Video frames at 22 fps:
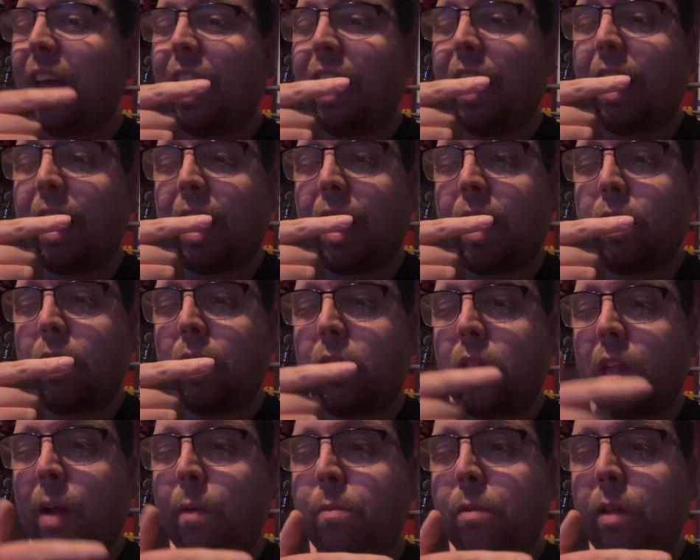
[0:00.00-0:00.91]
Has
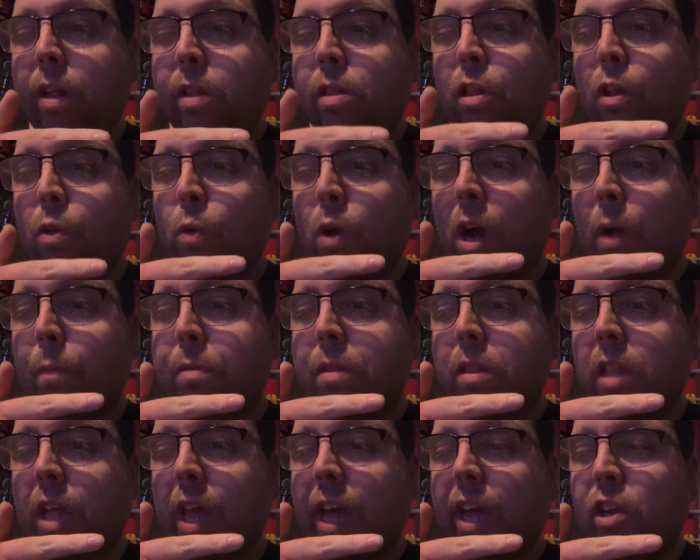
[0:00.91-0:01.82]
attempted to
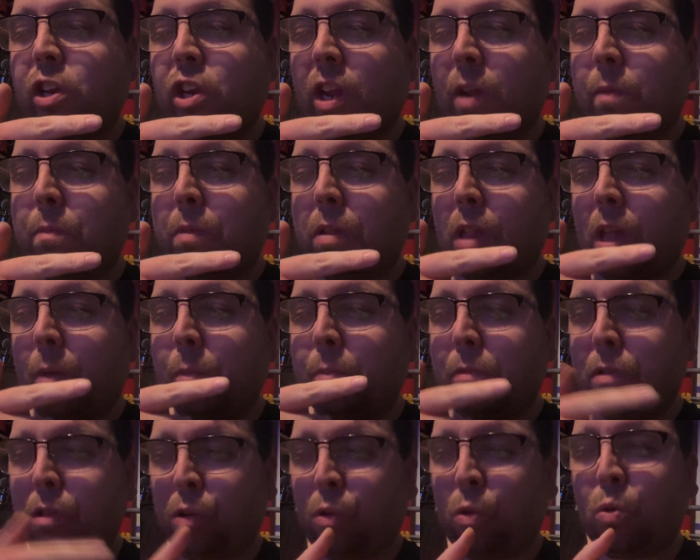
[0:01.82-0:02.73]
upstage him some
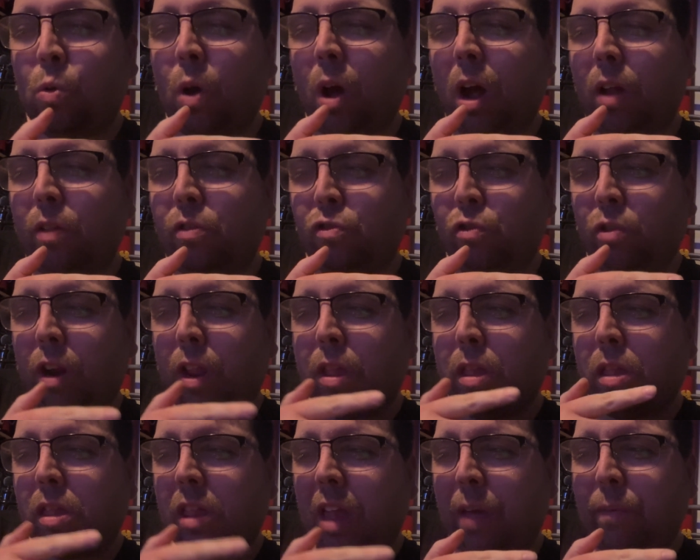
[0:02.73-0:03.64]

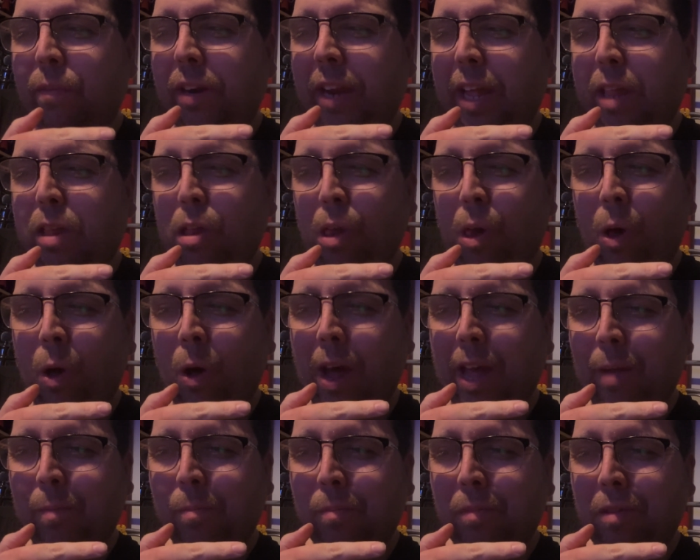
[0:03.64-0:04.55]
270
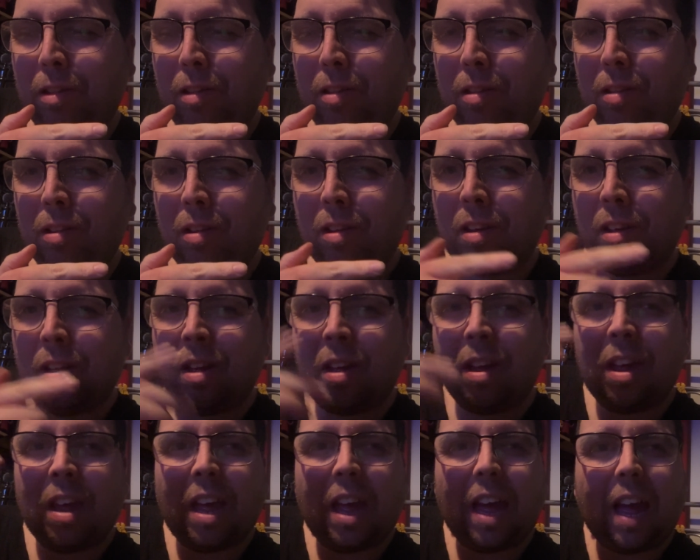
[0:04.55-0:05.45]
times.
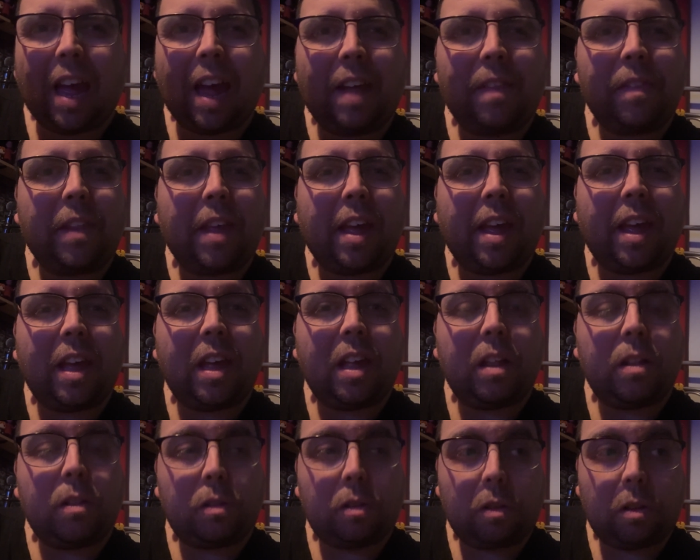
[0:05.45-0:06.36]
And
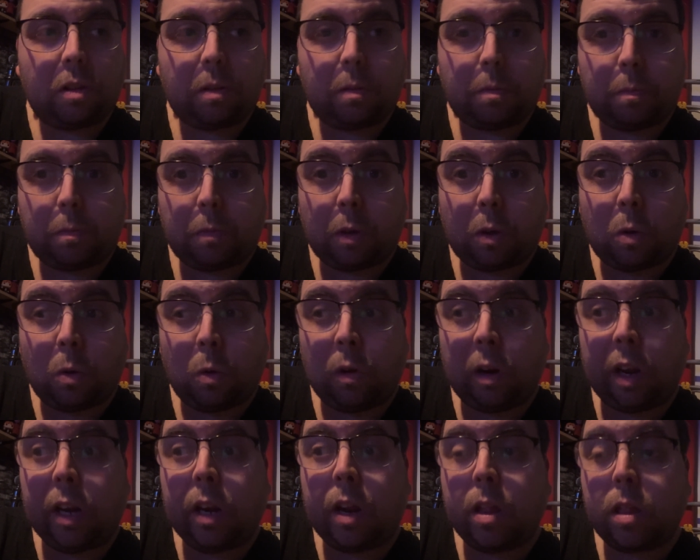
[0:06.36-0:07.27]
they're
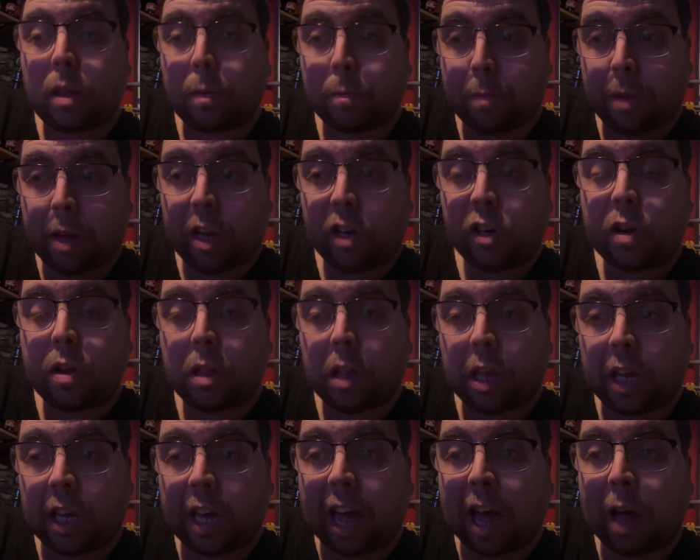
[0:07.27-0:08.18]
calling this
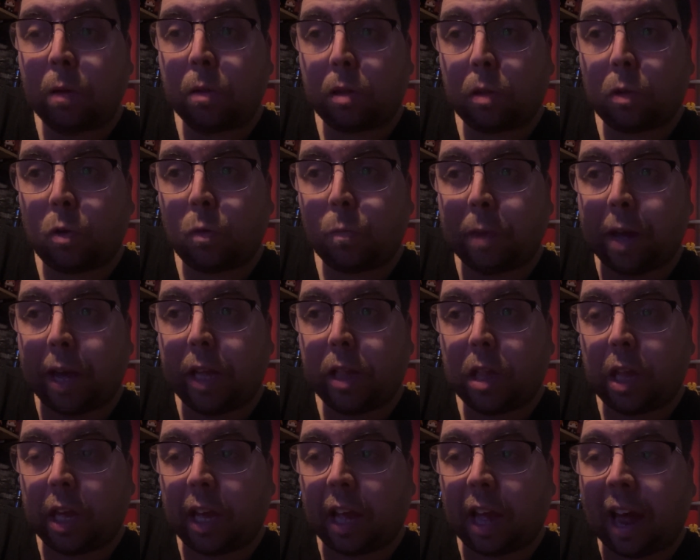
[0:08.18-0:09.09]
emergency council
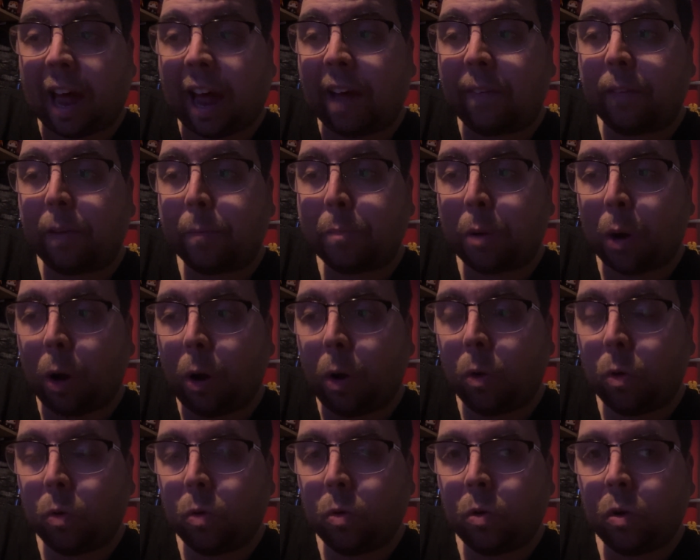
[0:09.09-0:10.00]
meeting at the
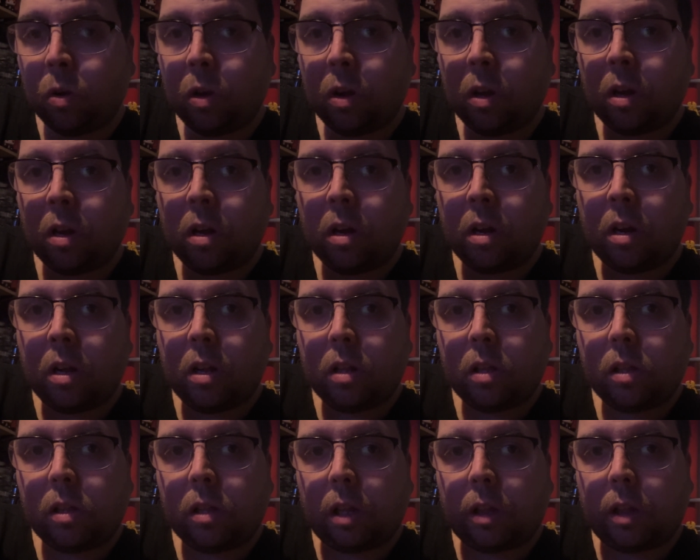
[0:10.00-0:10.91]
pole
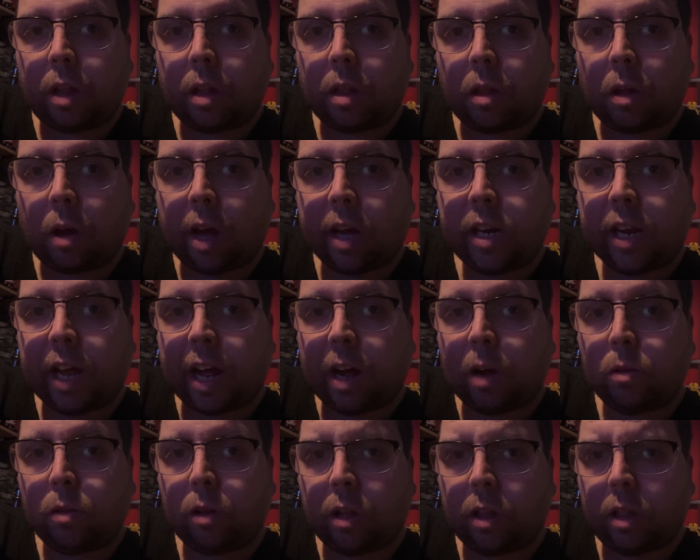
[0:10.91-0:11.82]
to decide
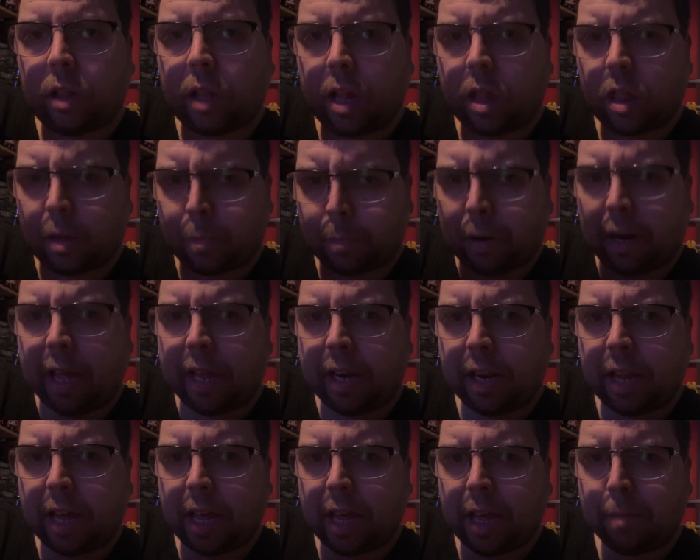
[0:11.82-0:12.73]
how to discipline
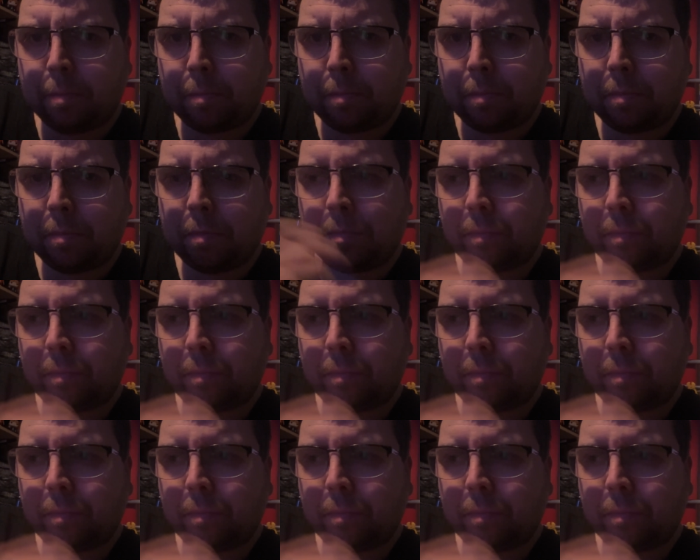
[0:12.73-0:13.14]
him.